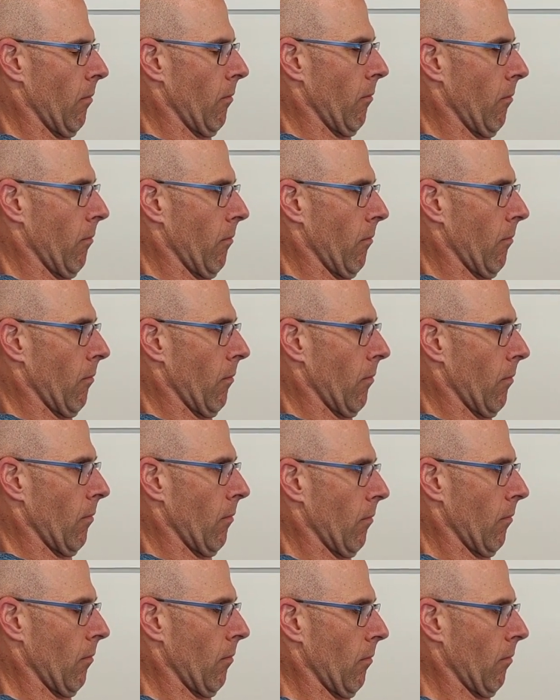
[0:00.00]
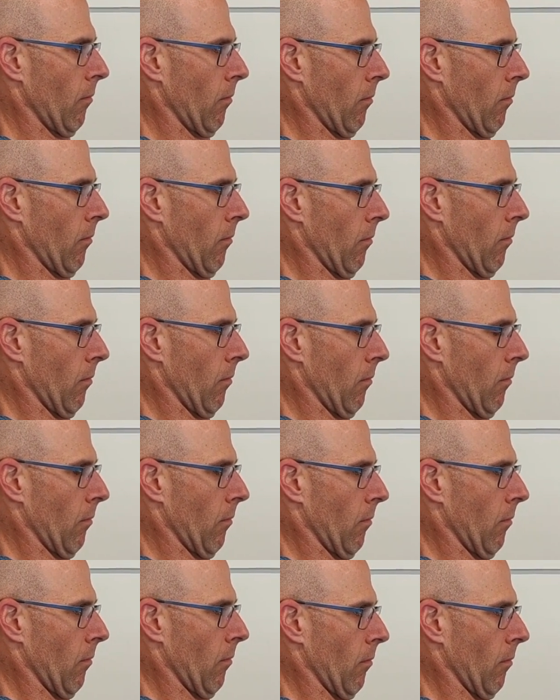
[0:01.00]

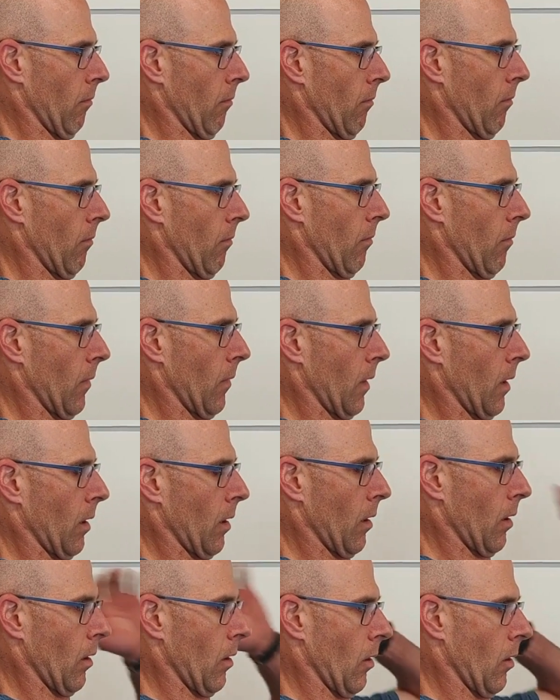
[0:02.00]
(no one is talking)